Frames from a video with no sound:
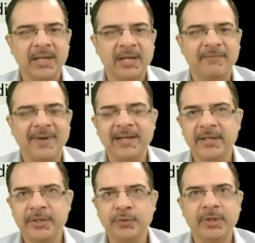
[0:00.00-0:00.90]
While
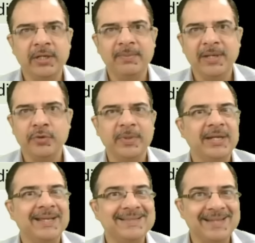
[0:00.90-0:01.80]
urine
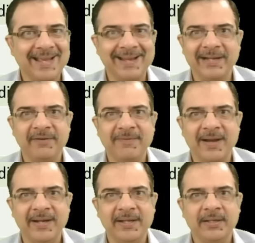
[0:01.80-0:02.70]
bilirubin is negative
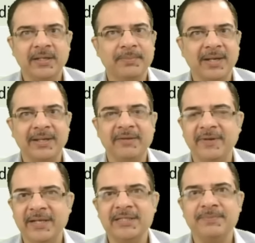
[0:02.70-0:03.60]
finding, but if
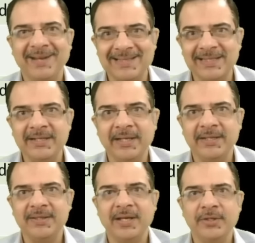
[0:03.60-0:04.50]
it is present
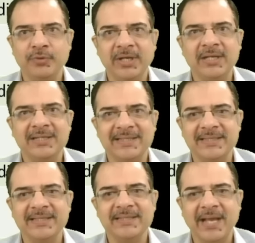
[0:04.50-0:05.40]
in the urine,
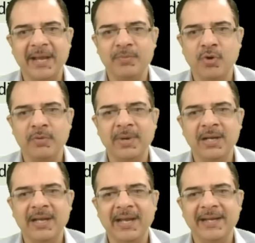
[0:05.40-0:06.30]
this is
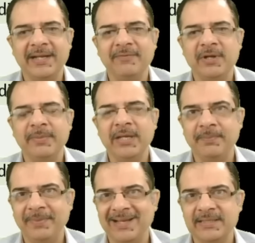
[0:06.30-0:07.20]
abnormal, and it will
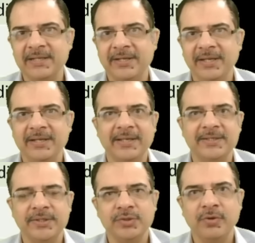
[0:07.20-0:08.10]
be present in
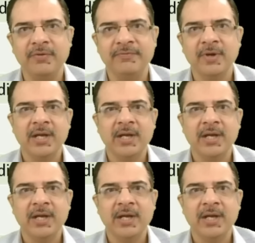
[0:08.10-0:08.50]
cases of